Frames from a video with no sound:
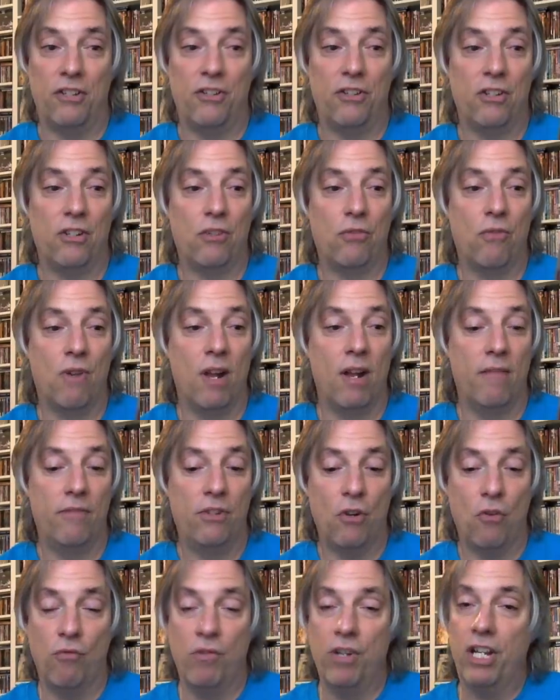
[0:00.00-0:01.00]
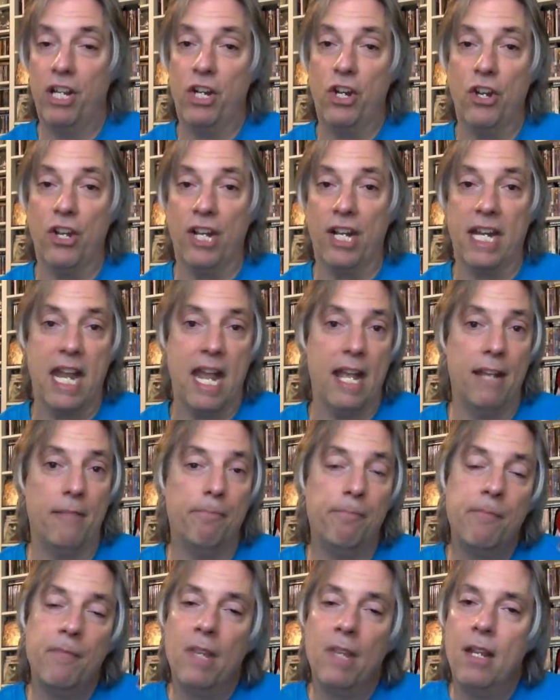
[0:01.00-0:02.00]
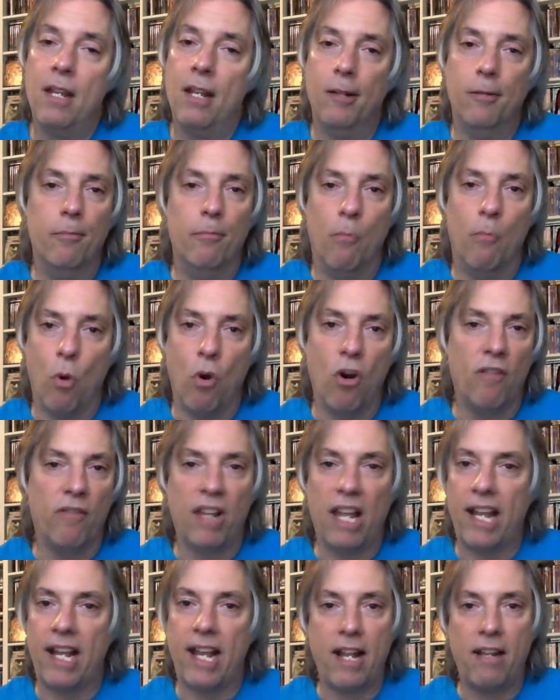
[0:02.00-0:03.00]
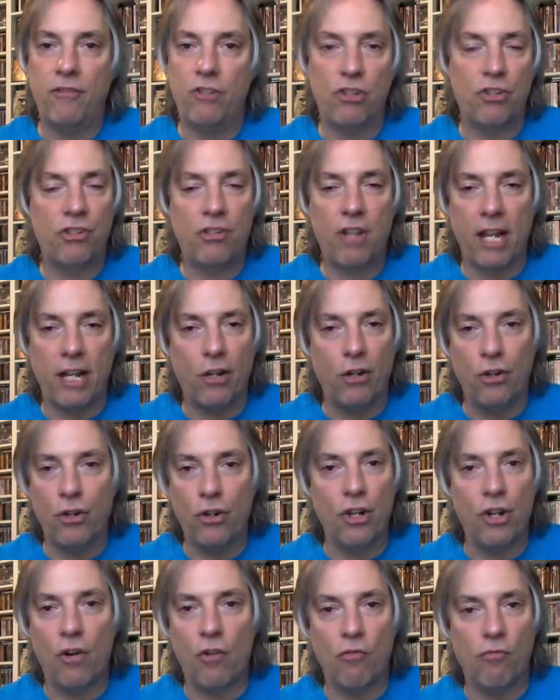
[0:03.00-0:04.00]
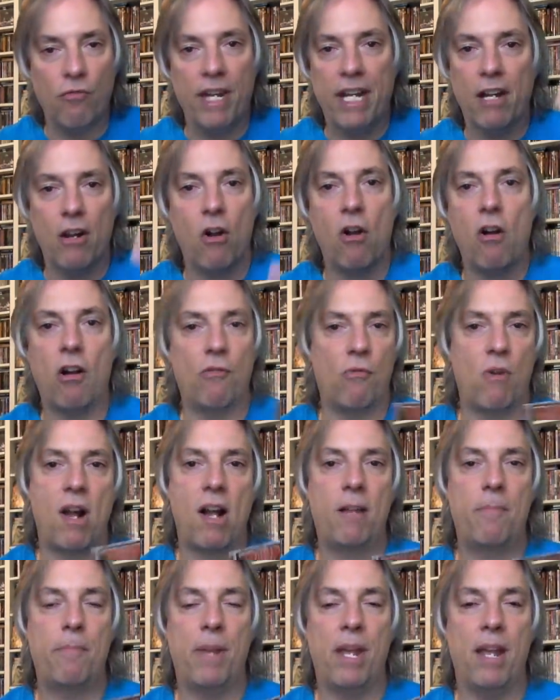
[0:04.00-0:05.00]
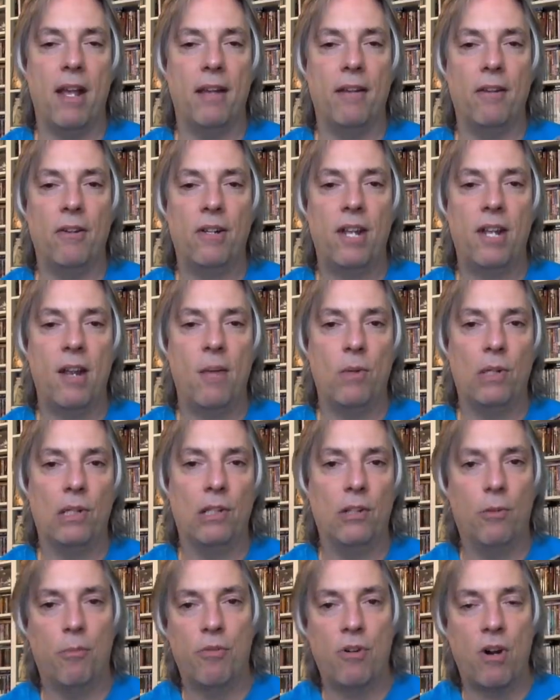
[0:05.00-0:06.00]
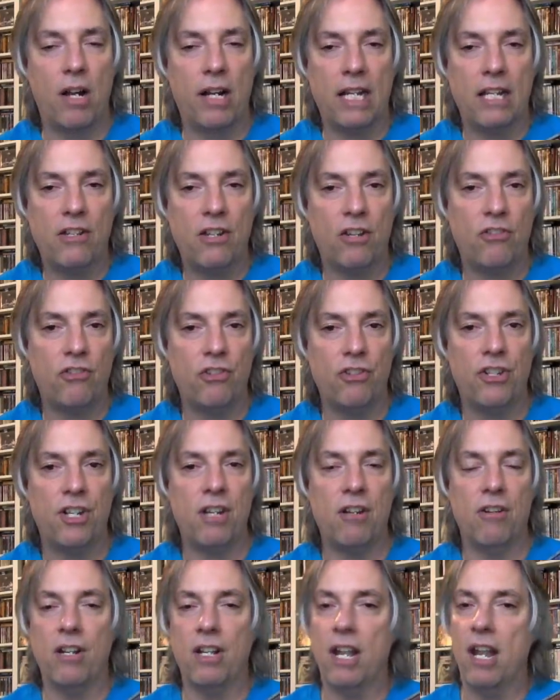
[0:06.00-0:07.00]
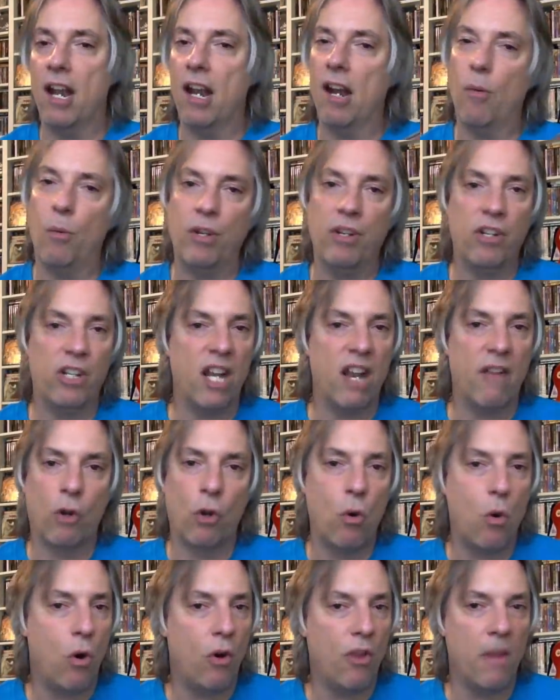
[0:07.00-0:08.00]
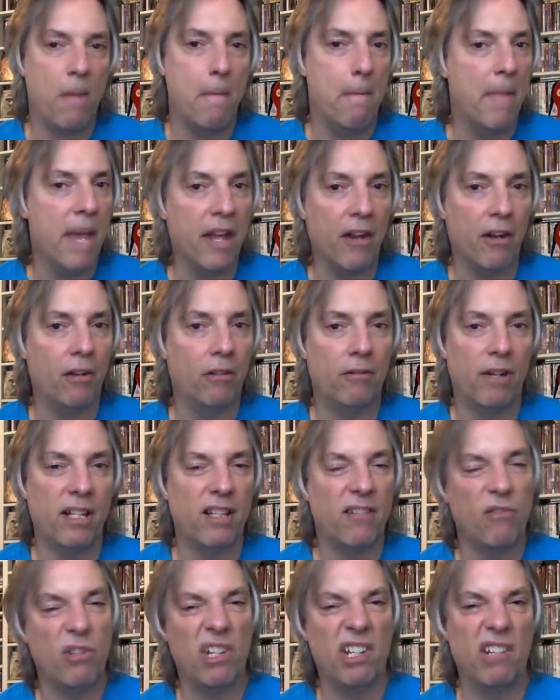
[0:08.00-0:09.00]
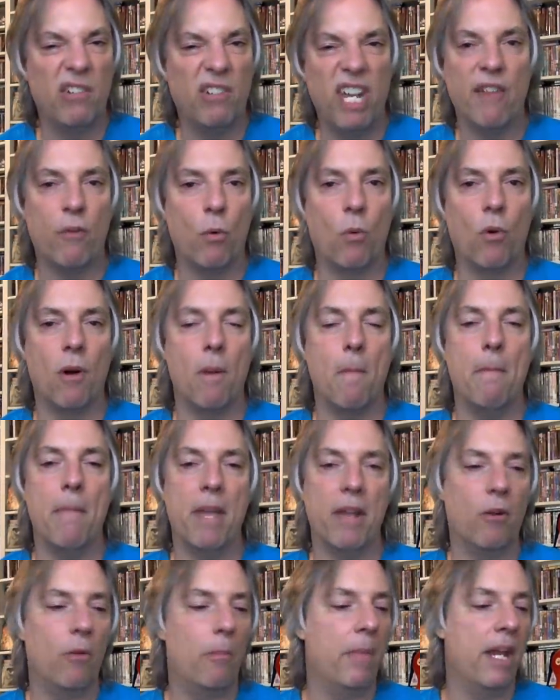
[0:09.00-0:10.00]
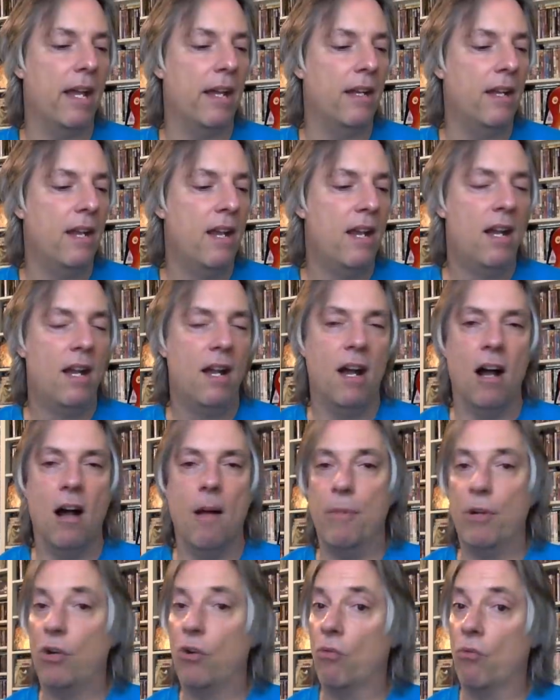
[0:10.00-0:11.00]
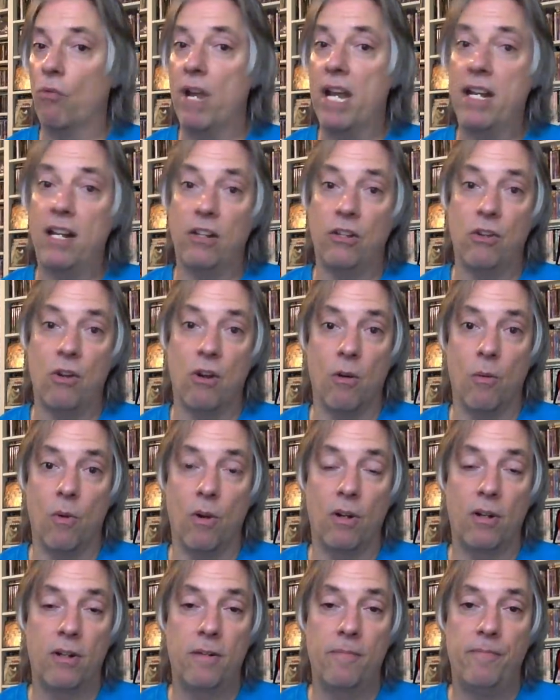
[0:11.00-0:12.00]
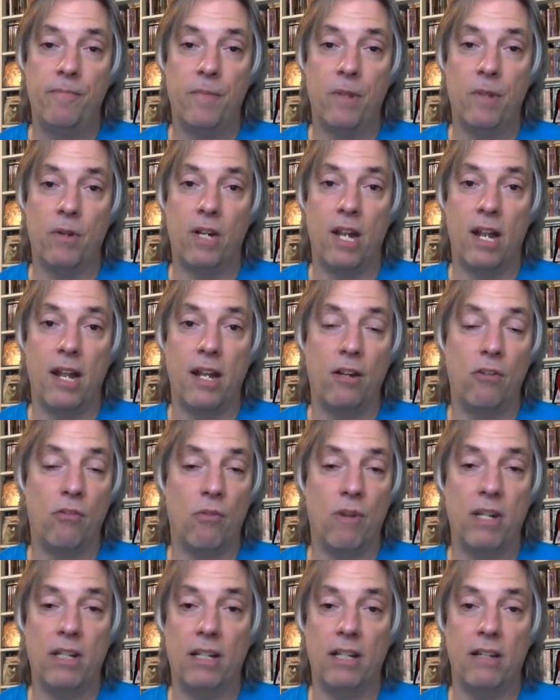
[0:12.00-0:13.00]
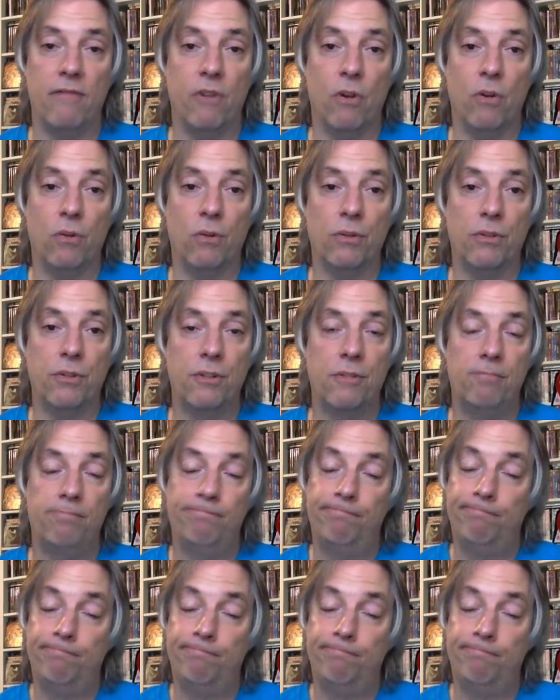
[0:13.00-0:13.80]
listened to Triumph. So really good. Again, more of like a just a good arena hard rock band, okay, with little proggy touches here and there. I would never call them metal, right? They really never were a metal band, uh, but great guitar work, okay, great lead vocals